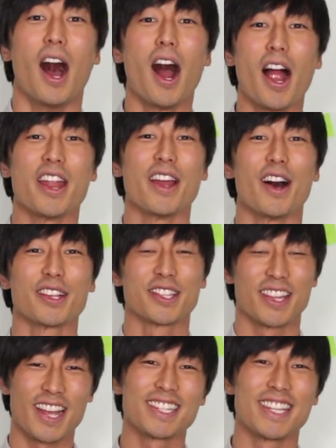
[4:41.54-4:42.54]
All right, y'all, so
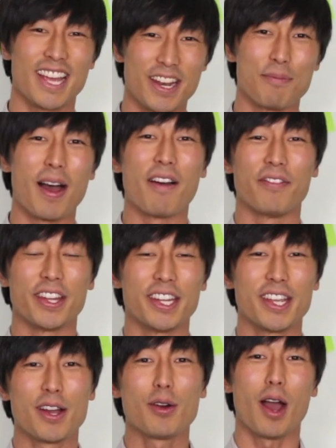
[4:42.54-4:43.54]
that's the end of my
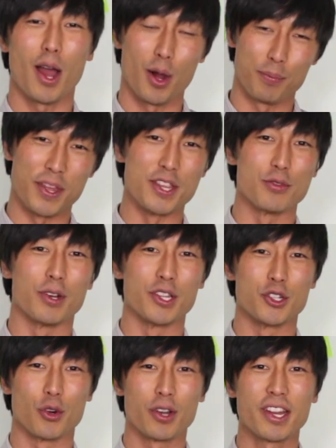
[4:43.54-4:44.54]
video. I hope that you
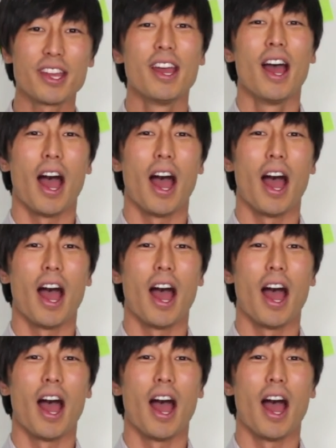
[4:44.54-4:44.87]
enjoyed it.